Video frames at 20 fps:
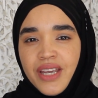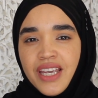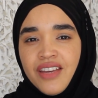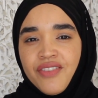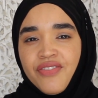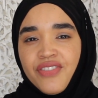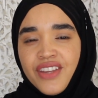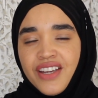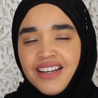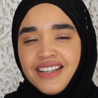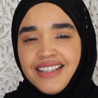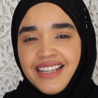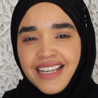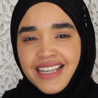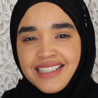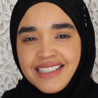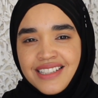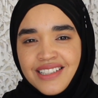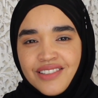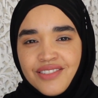If they're
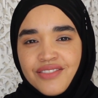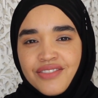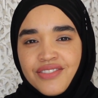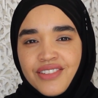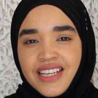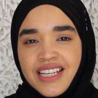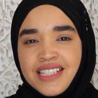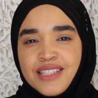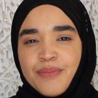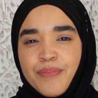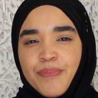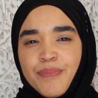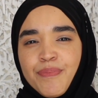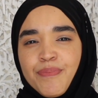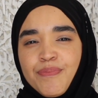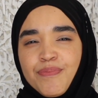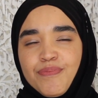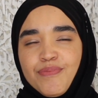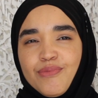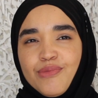negative, it's
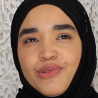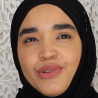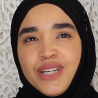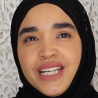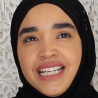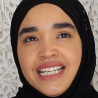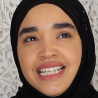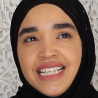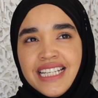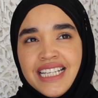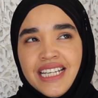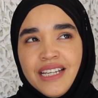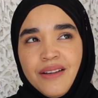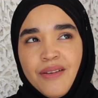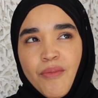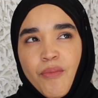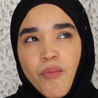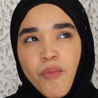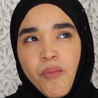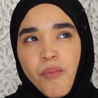
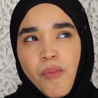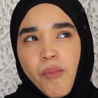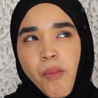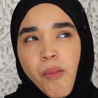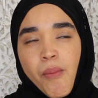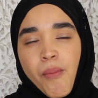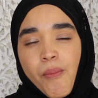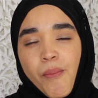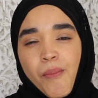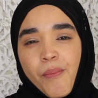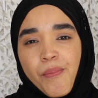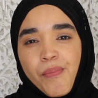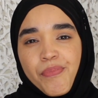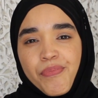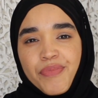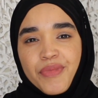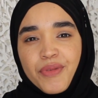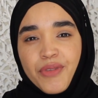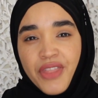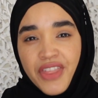really
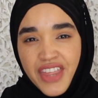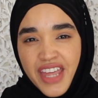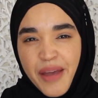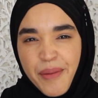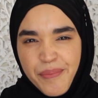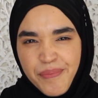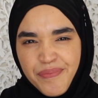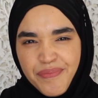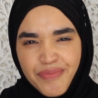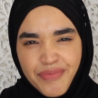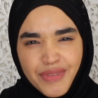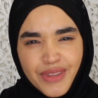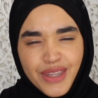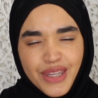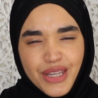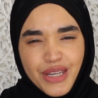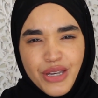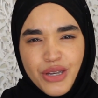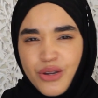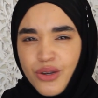them,
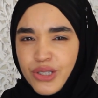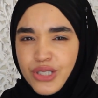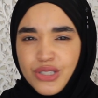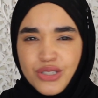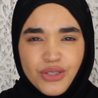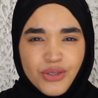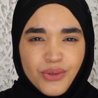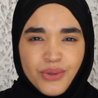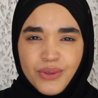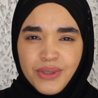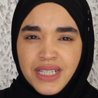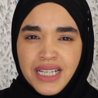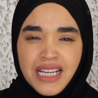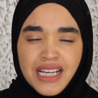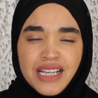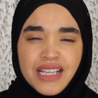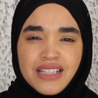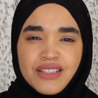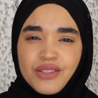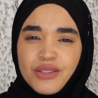not you.
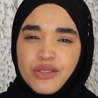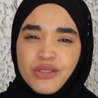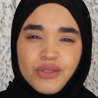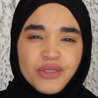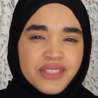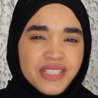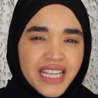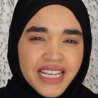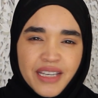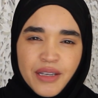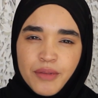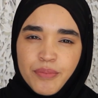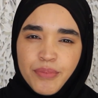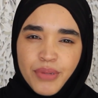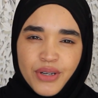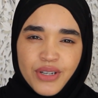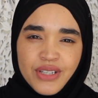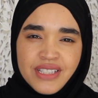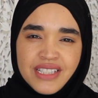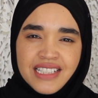So don't take
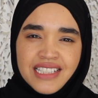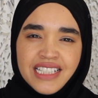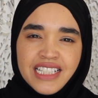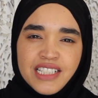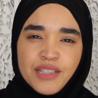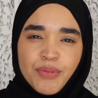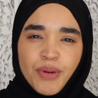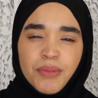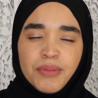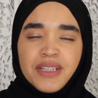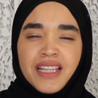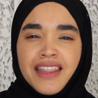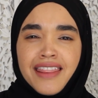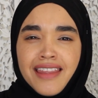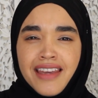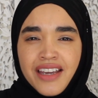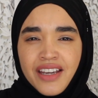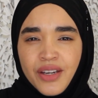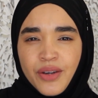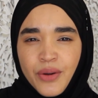it personally. It's probably
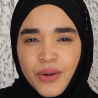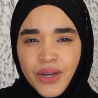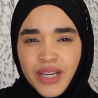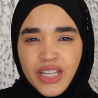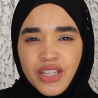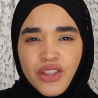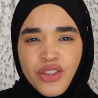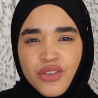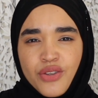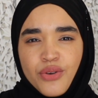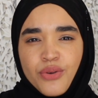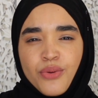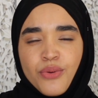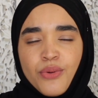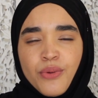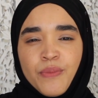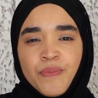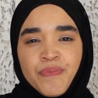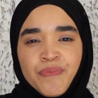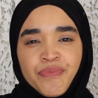they're going
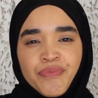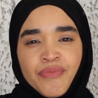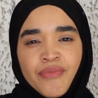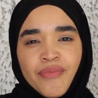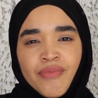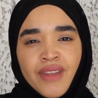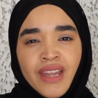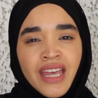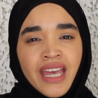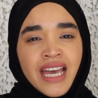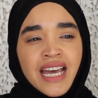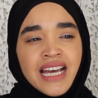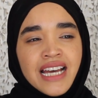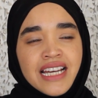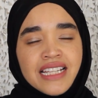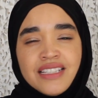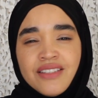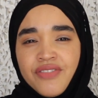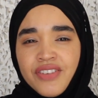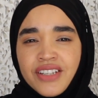through
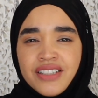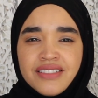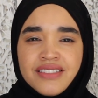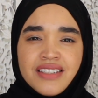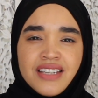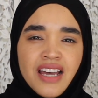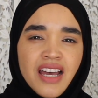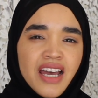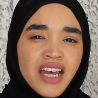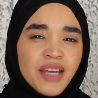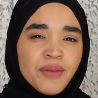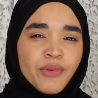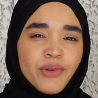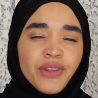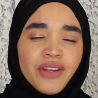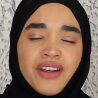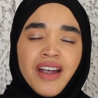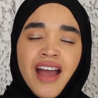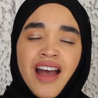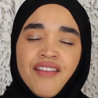a difficult time
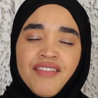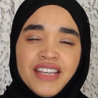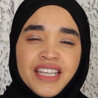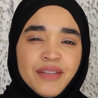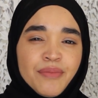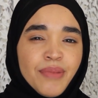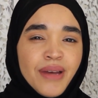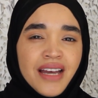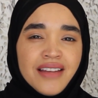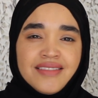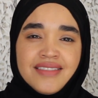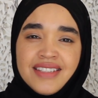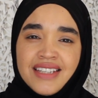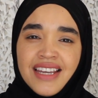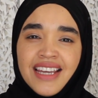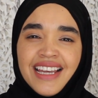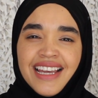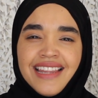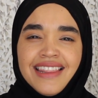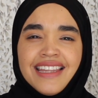or they're having a bad
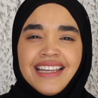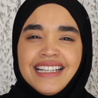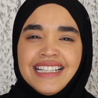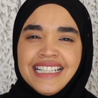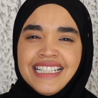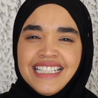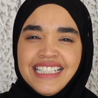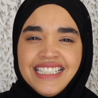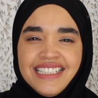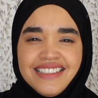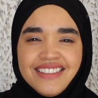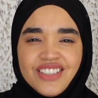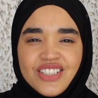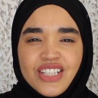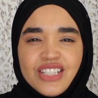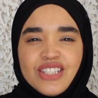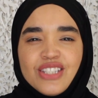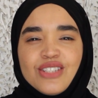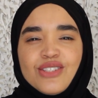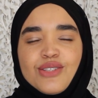day and they need
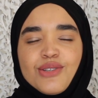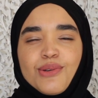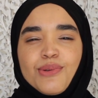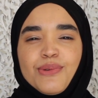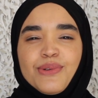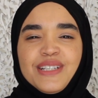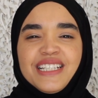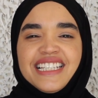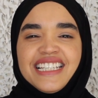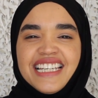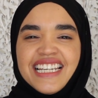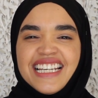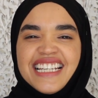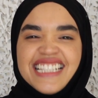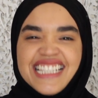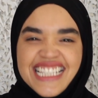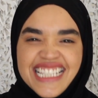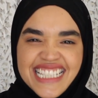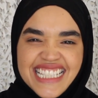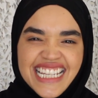just to
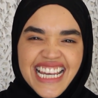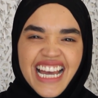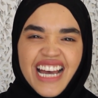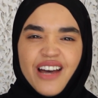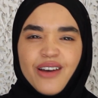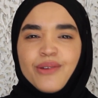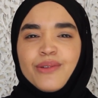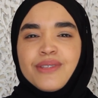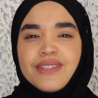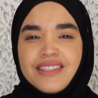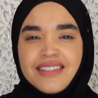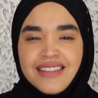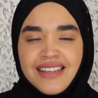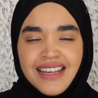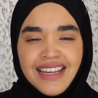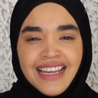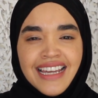let it out.